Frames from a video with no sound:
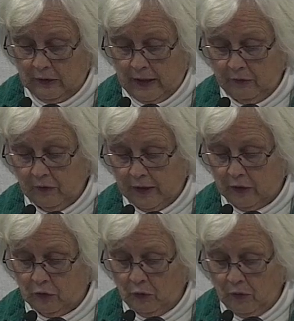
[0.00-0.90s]
less like
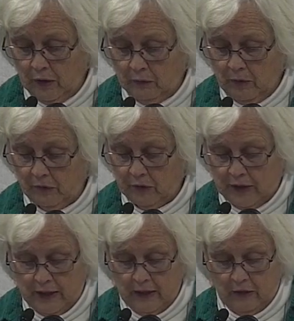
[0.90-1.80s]
a door on a rusty
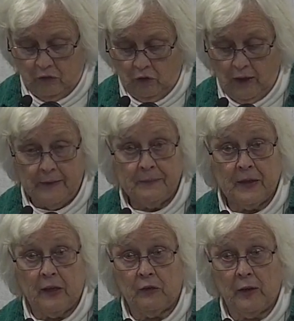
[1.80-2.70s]
hinge
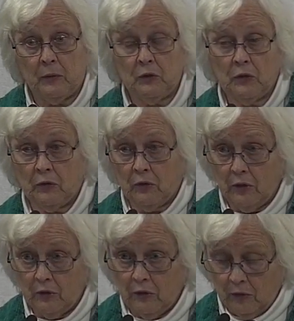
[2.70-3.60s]
as I returned
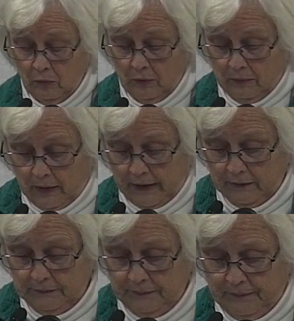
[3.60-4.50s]
to the
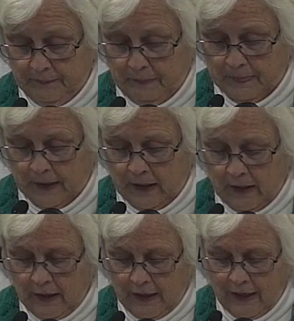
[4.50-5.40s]
woodpile.
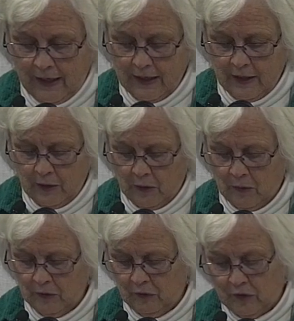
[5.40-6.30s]
Hey, kiddo,
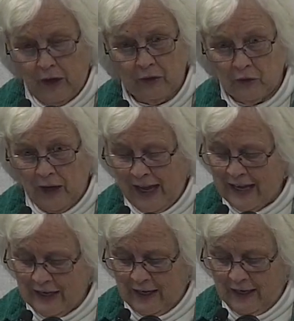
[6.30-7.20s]
it's Dr.
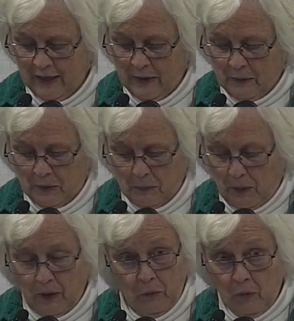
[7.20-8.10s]
Andy with
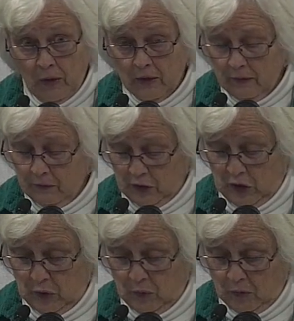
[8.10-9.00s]
part one of the
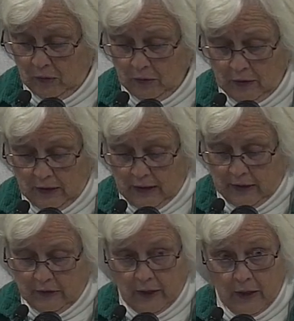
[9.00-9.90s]
cure.
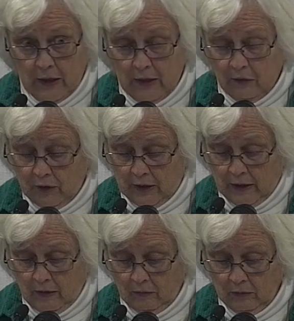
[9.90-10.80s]
Take it easy
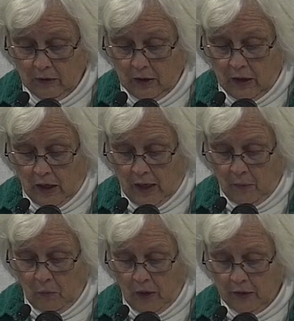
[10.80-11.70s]
now. I
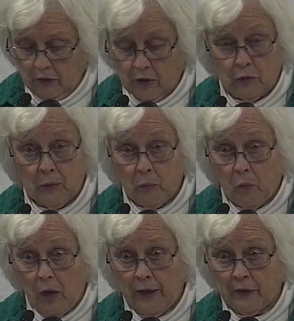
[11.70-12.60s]
want to drip
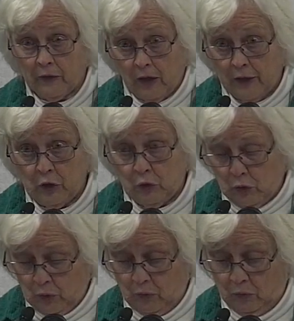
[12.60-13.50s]
water on your
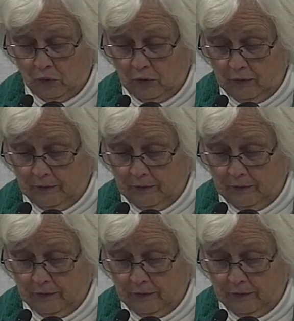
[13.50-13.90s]
nose.